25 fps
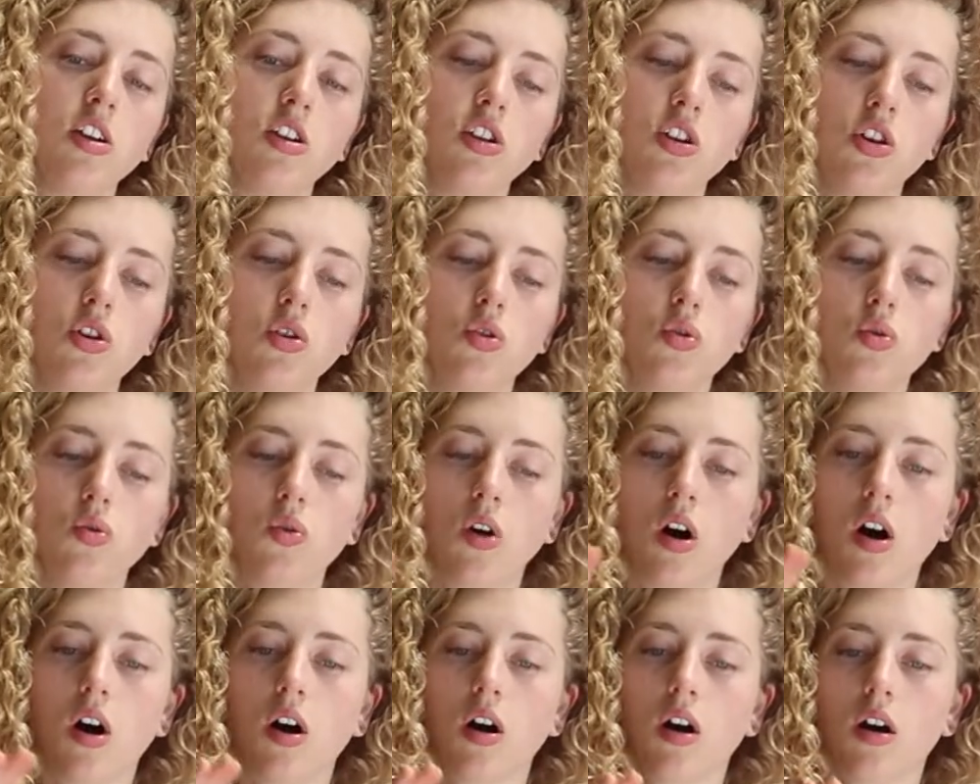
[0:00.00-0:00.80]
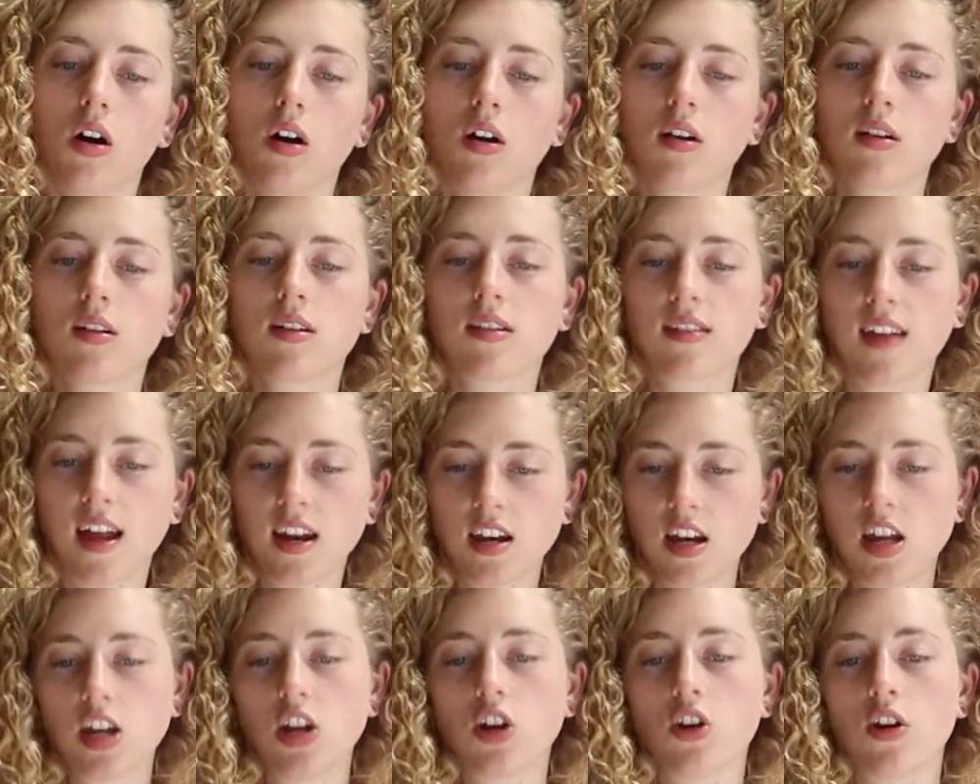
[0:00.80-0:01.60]
you are
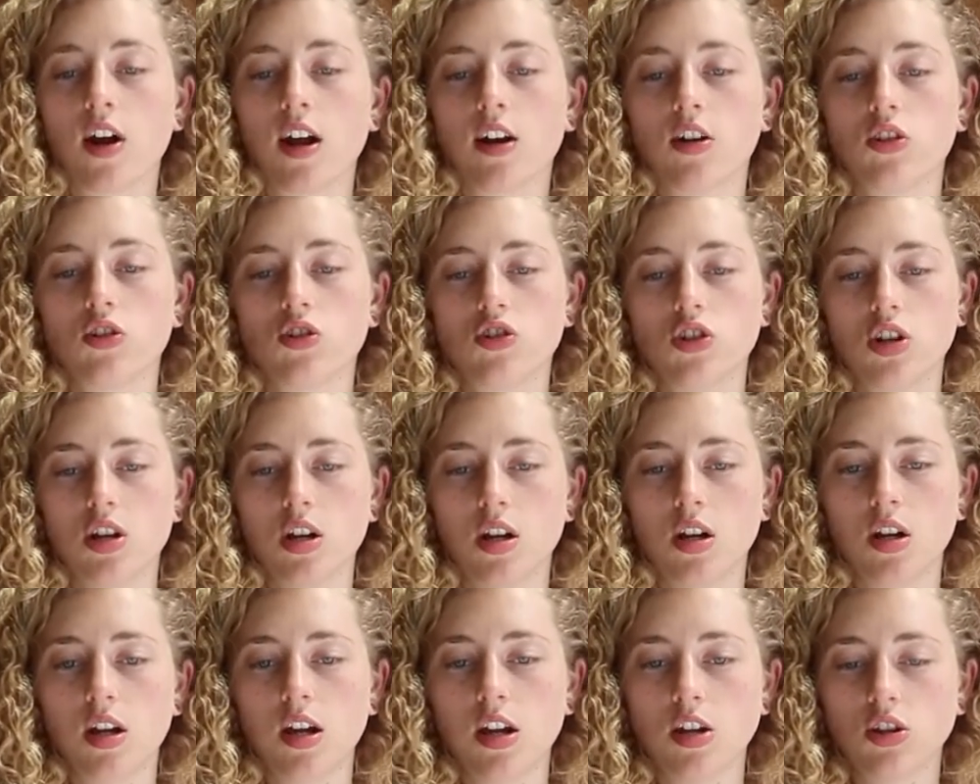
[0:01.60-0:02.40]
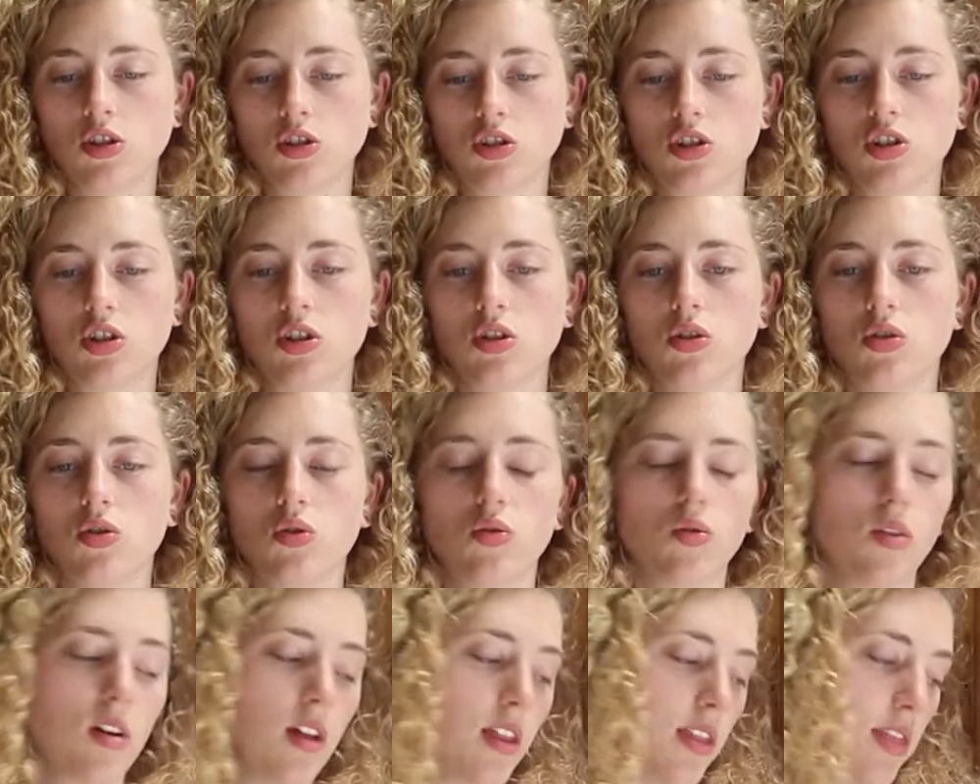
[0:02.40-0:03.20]
sending your energy
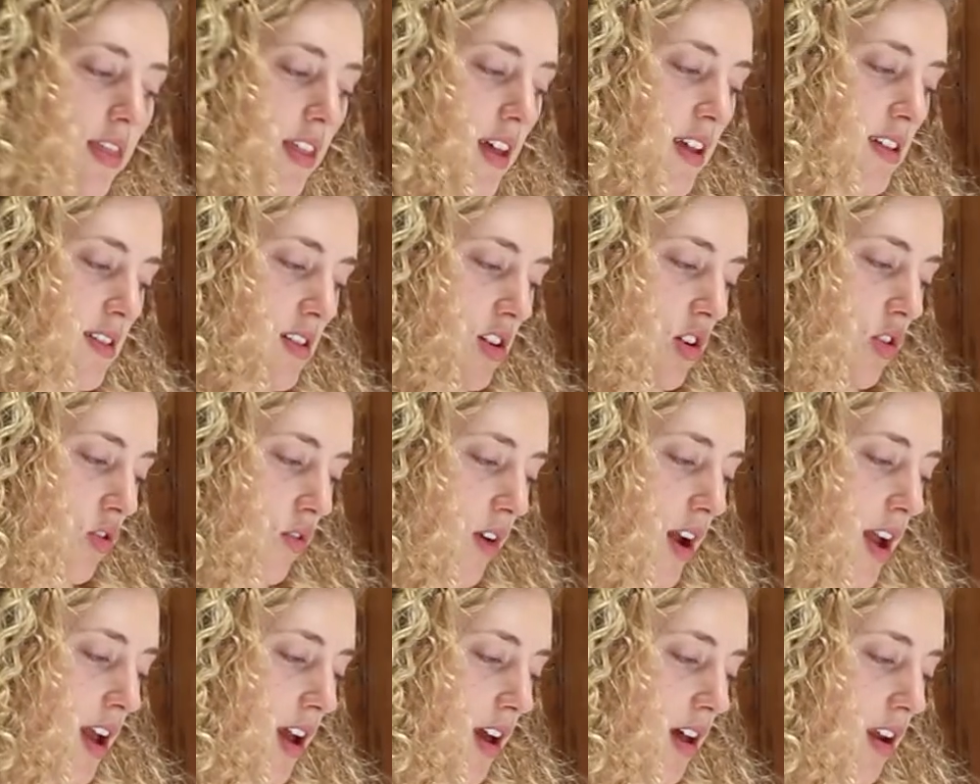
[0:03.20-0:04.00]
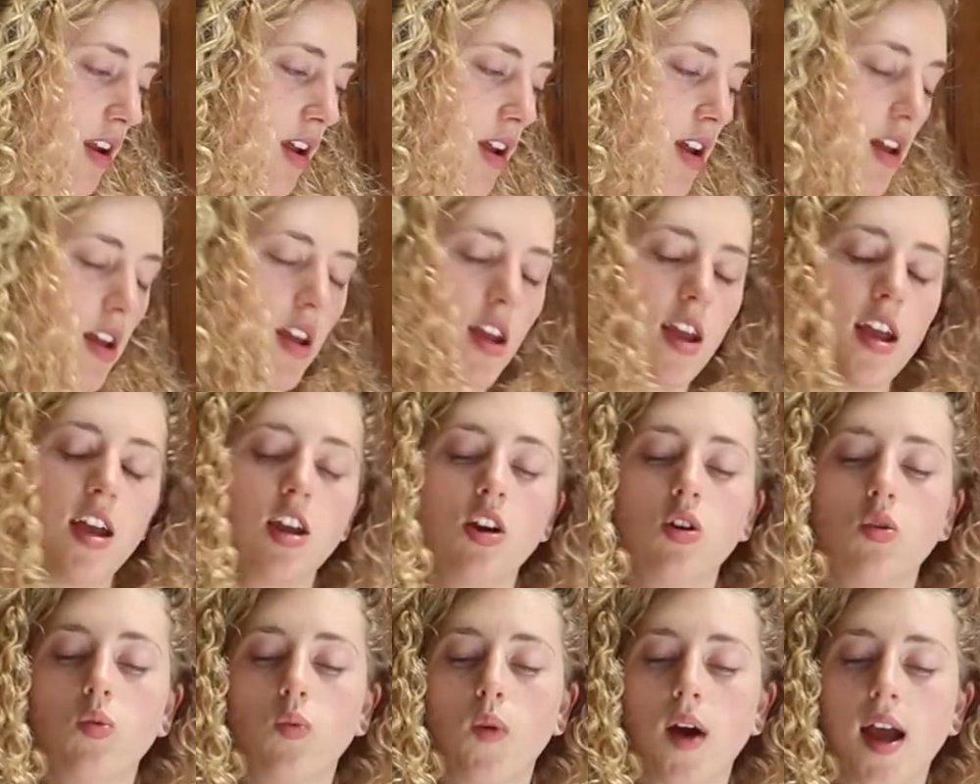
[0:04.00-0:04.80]
into this grid
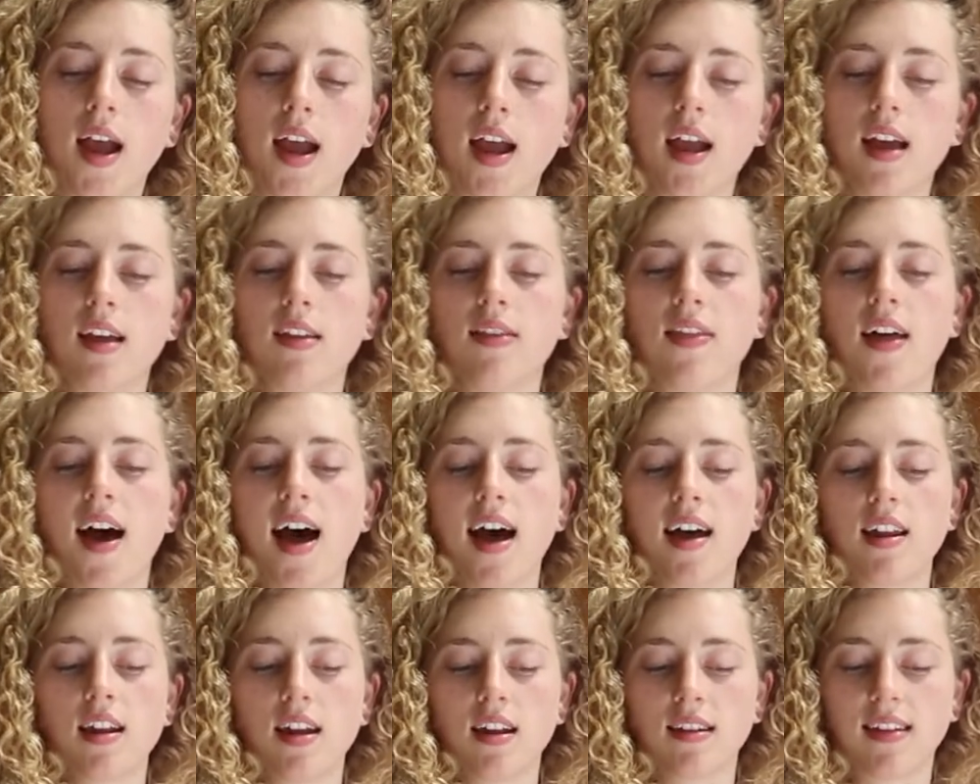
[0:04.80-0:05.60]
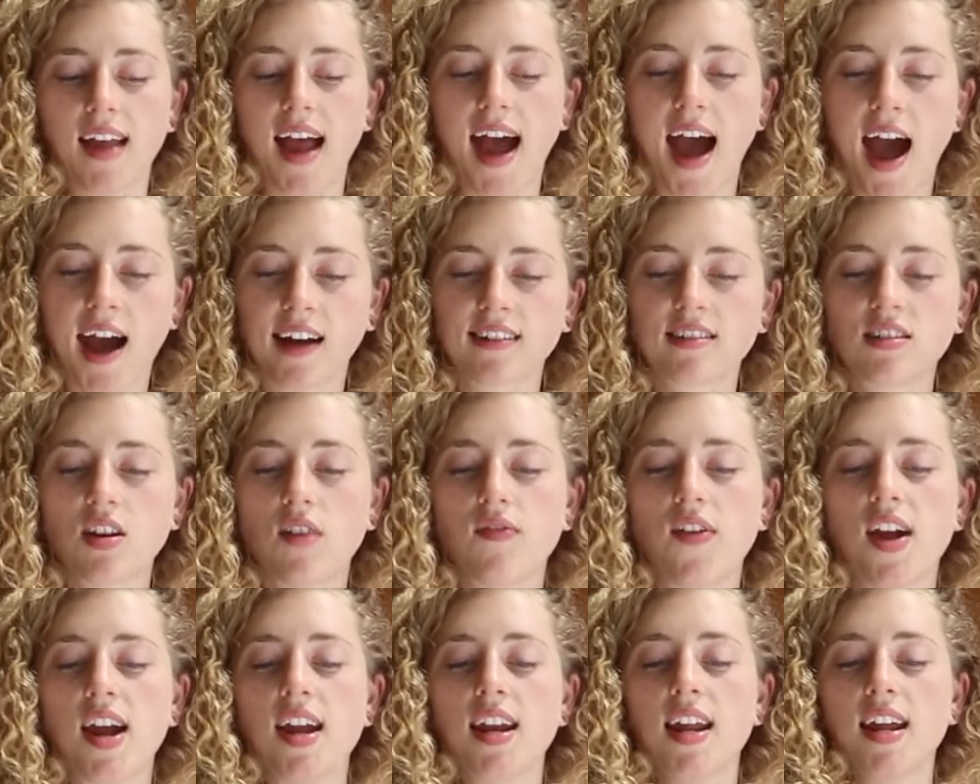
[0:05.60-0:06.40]
in a way that is
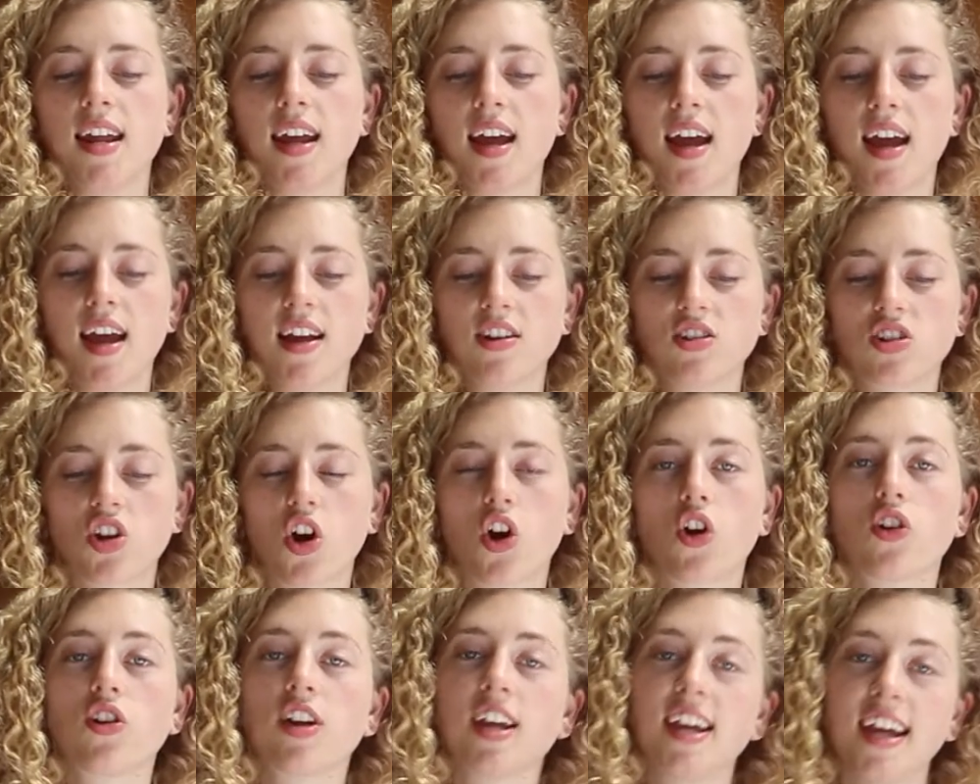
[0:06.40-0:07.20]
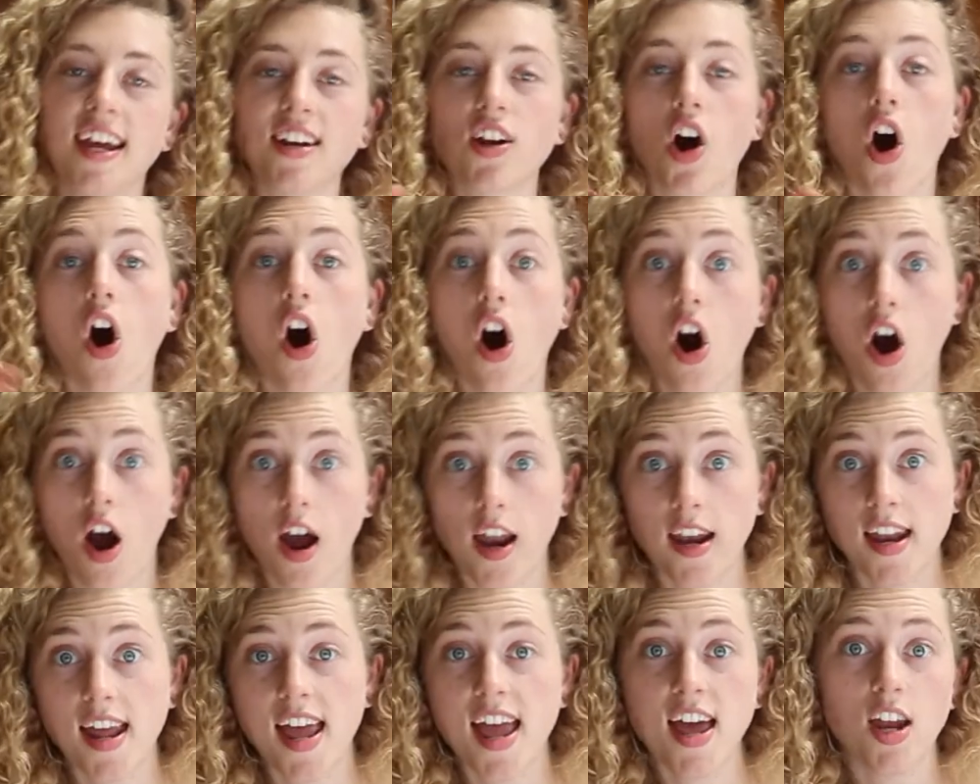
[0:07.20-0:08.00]
activating it and turning it
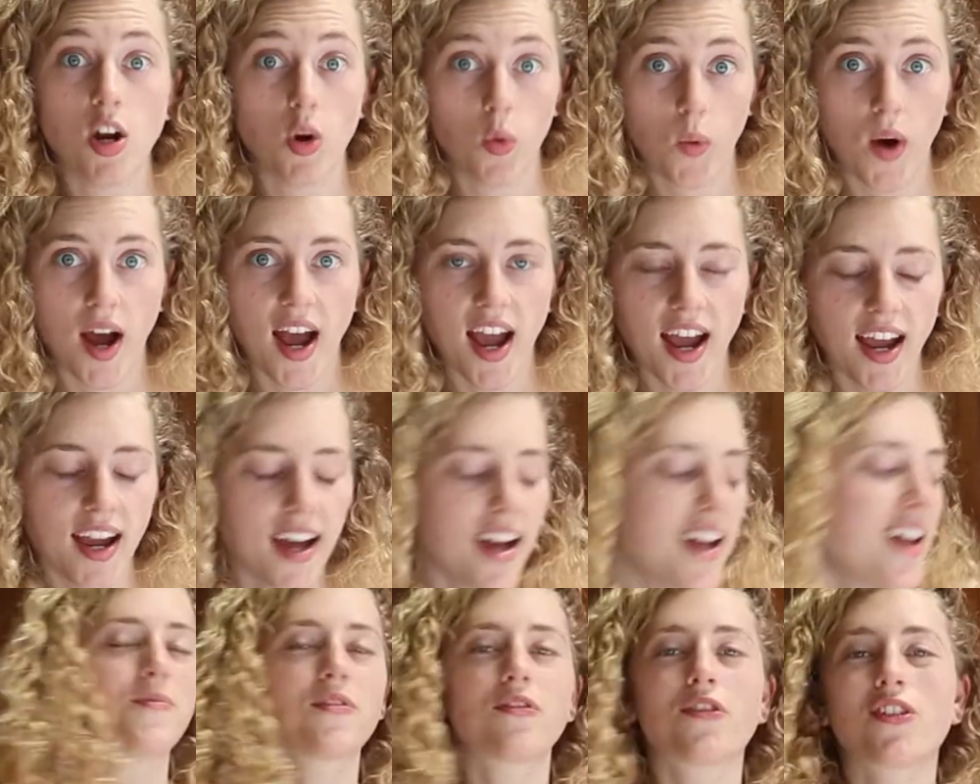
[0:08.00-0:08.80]
on in a way.